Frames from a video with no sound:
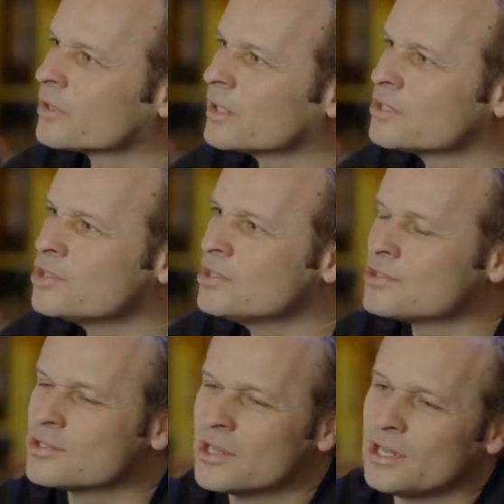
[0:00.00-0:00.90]
Right. Like
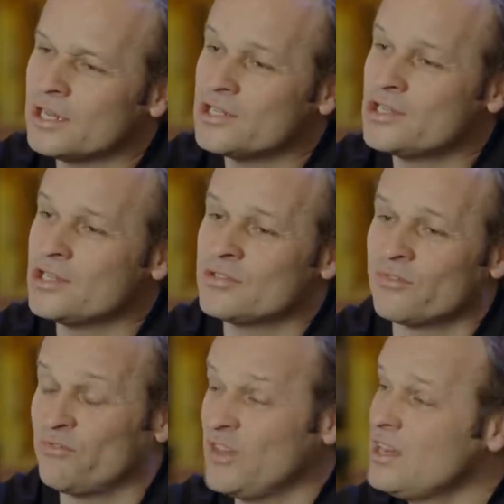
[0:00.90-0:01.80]
she's she's
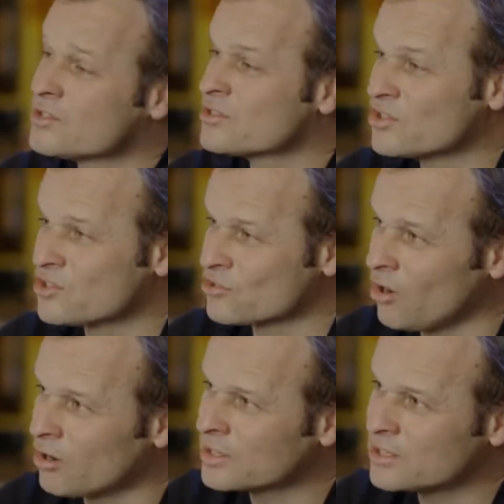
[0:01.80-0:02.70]
fierce and
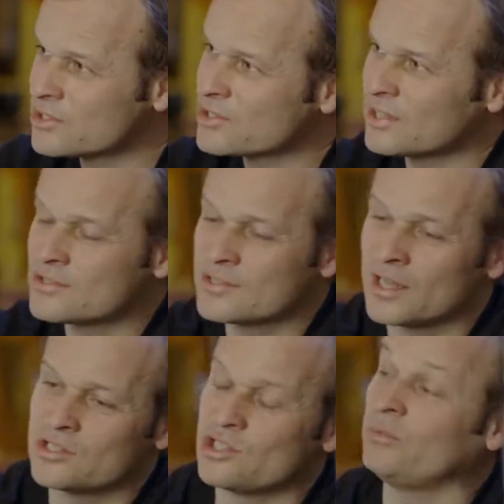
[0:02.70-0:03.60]
strong in the sense
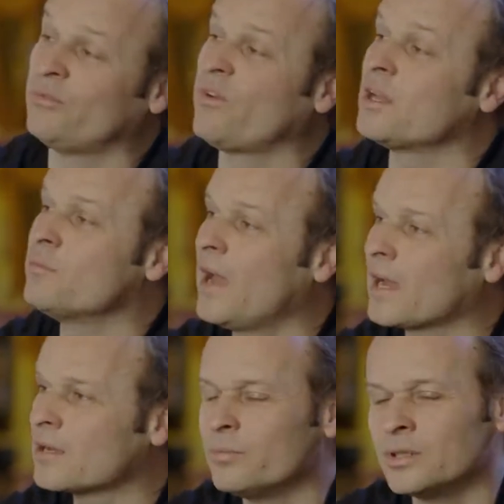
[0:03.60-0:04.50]
that she'll fight back,